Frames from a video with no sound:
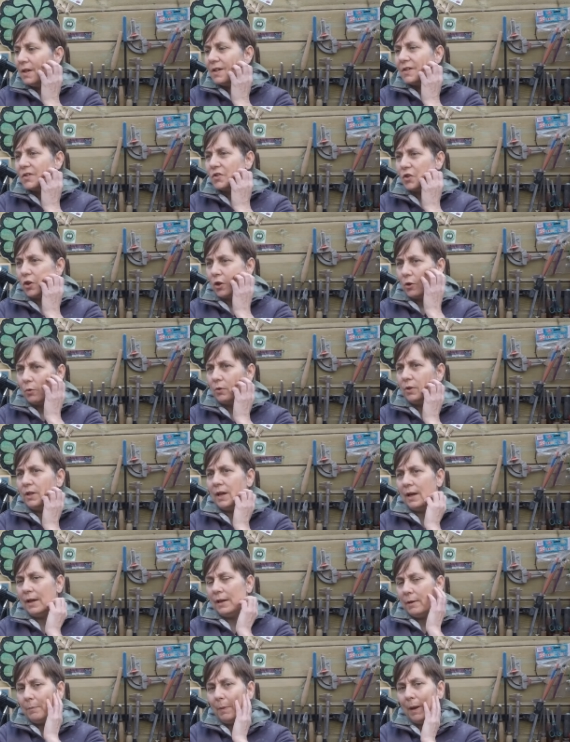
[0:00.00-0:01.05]
So yeah,
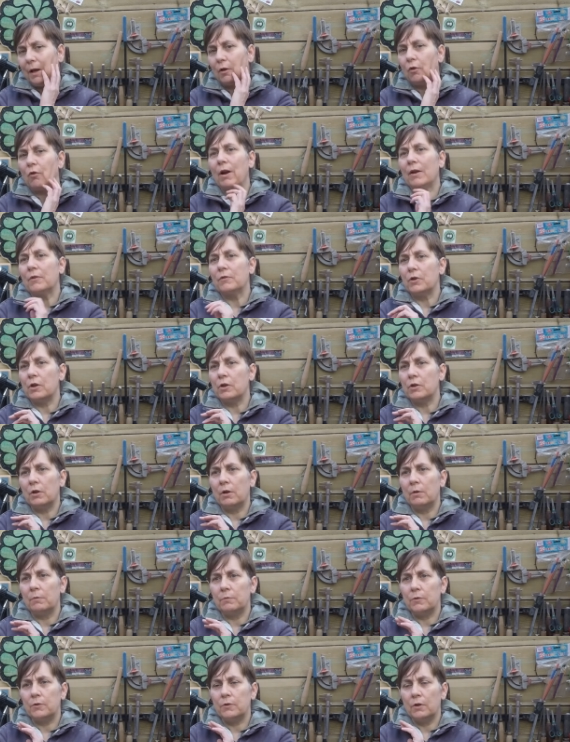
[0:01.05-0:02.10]
in the background
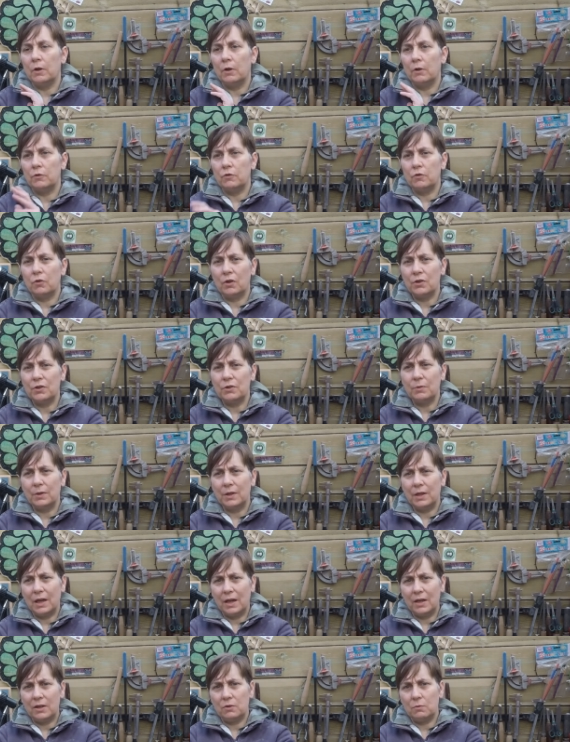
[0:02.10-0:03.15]
I'm trying to
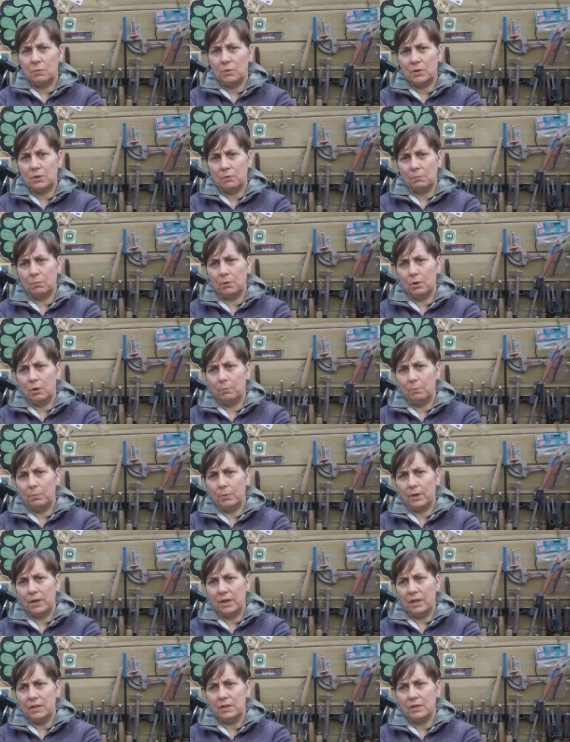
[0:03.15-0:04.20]
engage with some
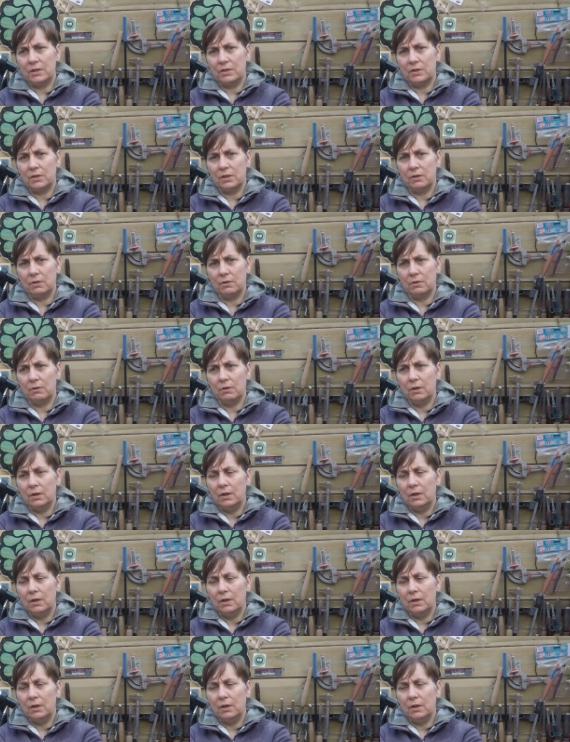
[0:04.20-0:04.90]
companies to